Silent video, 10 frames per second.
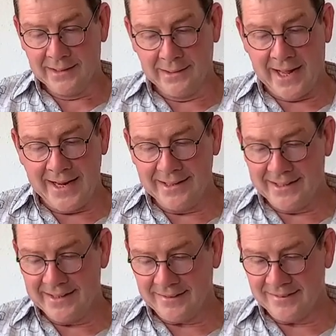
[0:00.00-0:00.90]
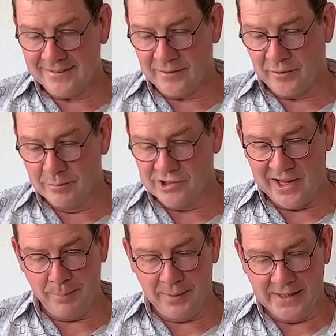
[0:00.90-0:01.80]
lilacs from
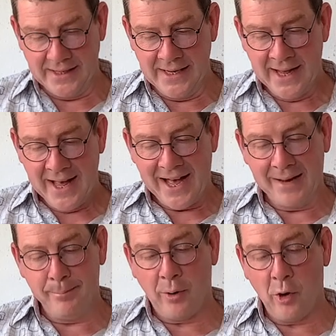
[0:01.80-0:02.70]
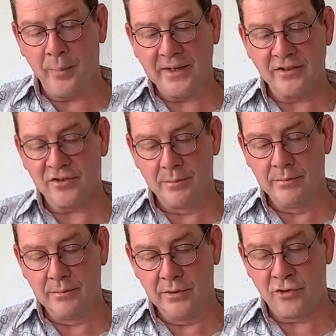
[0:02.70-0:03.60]
J P, and poppies
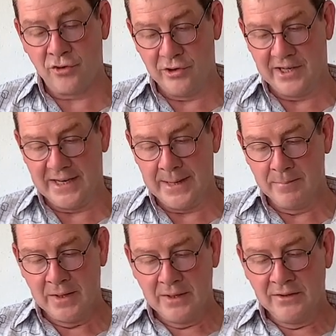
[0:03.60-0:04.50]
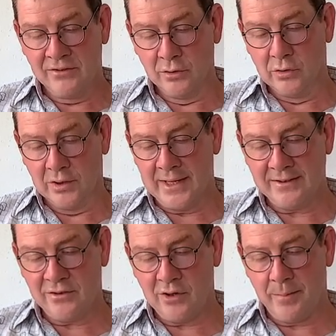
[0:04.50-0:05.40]
from Trudy. So
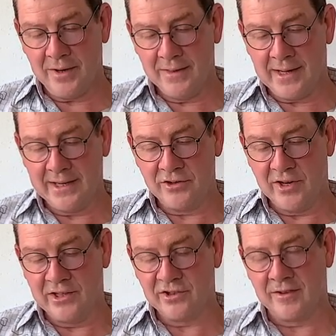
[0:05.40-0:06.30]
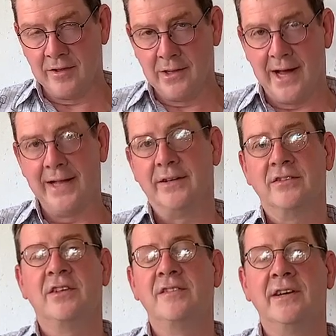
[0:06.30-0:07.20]
let's talk about the hydrangeas and the
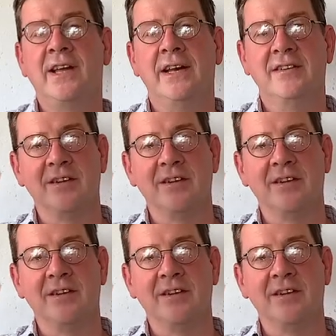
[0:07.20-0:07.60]
lilacs because they're kind of